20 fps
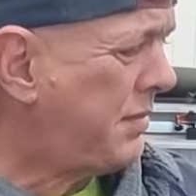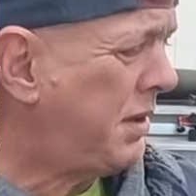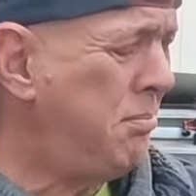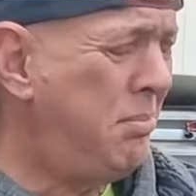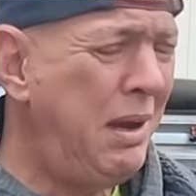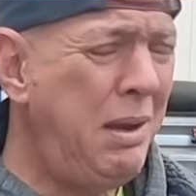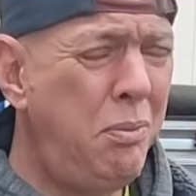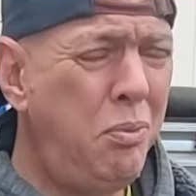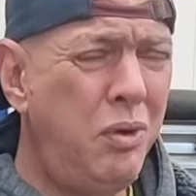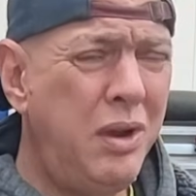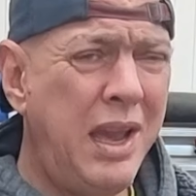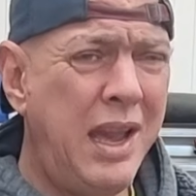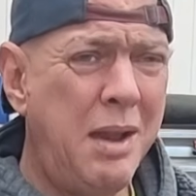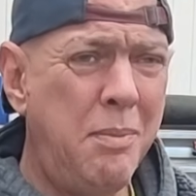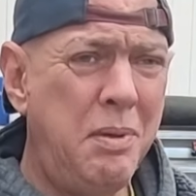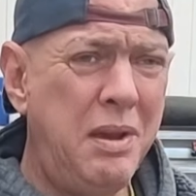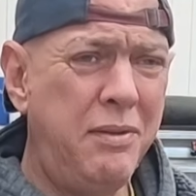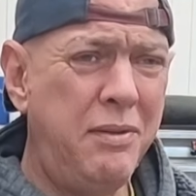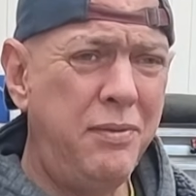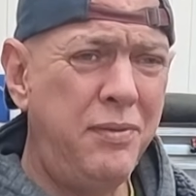People get a
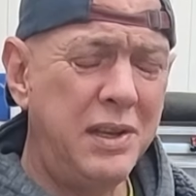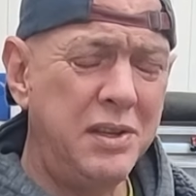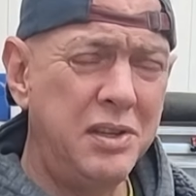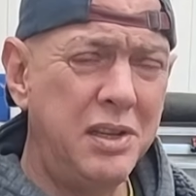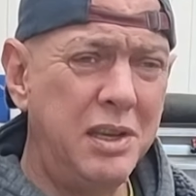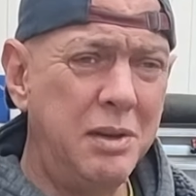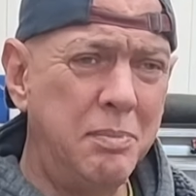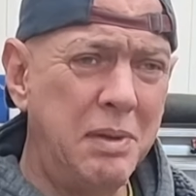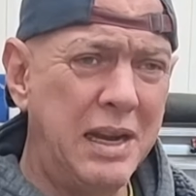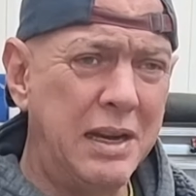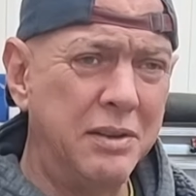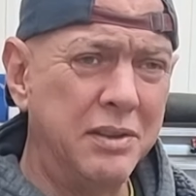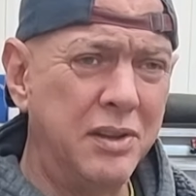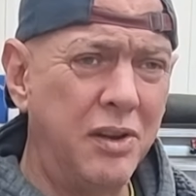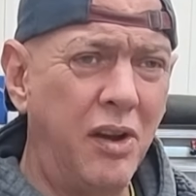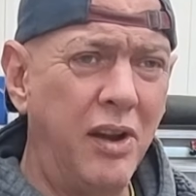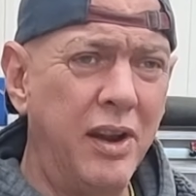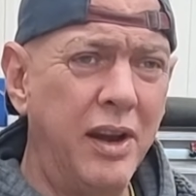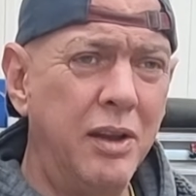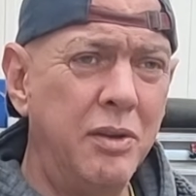bit fussy about
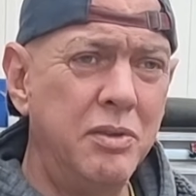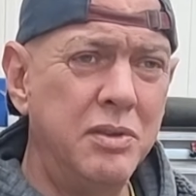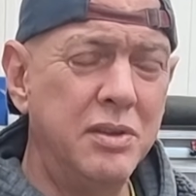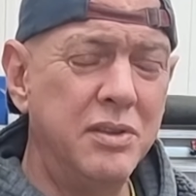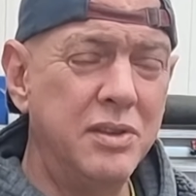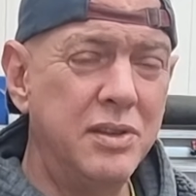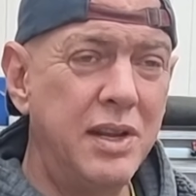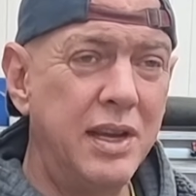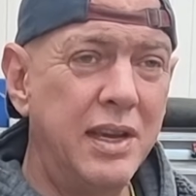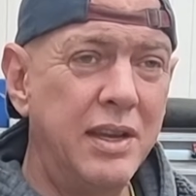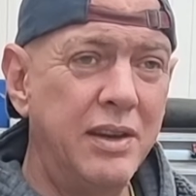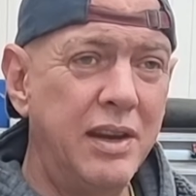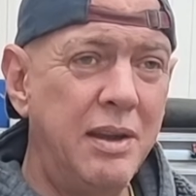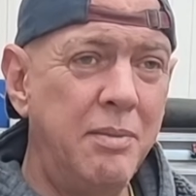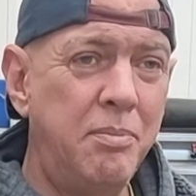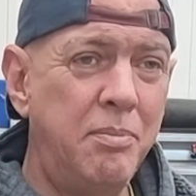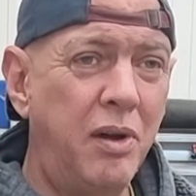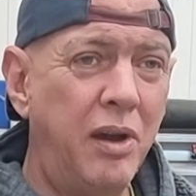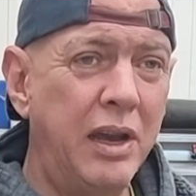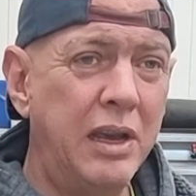dynos and sticking their
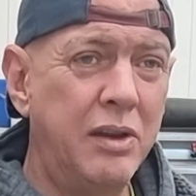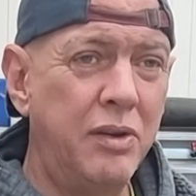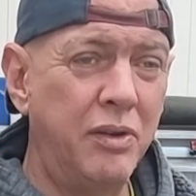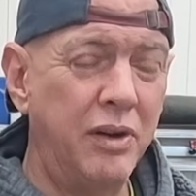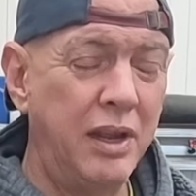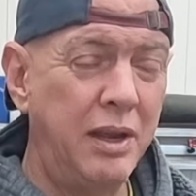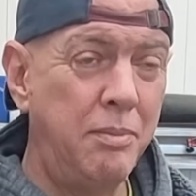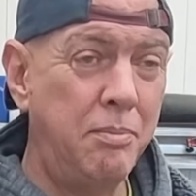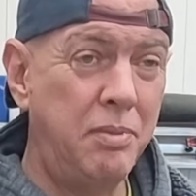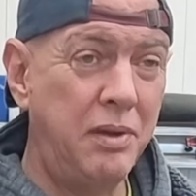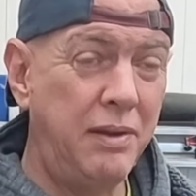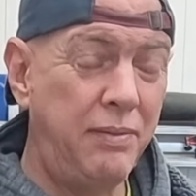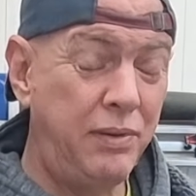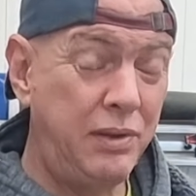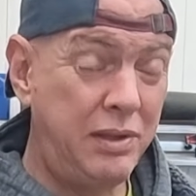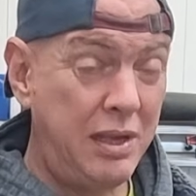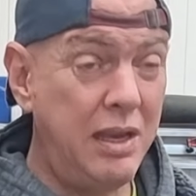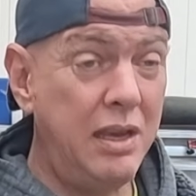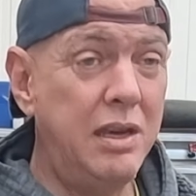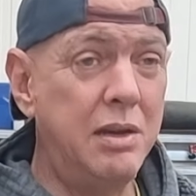bike on it, but if
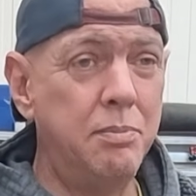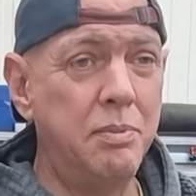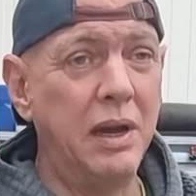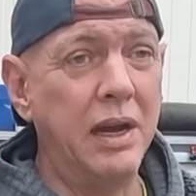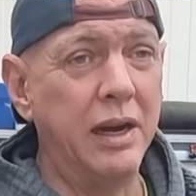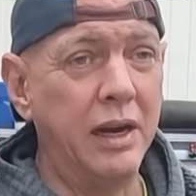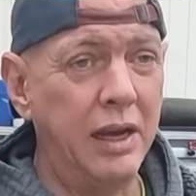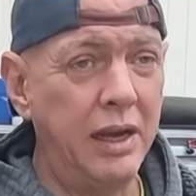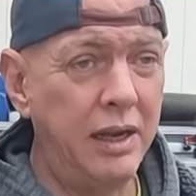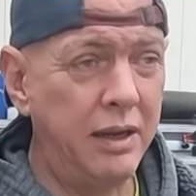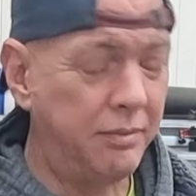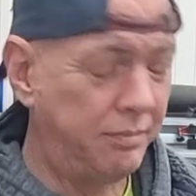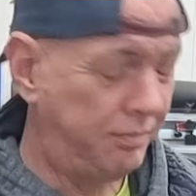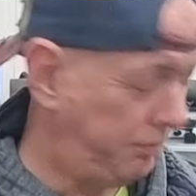you think about it,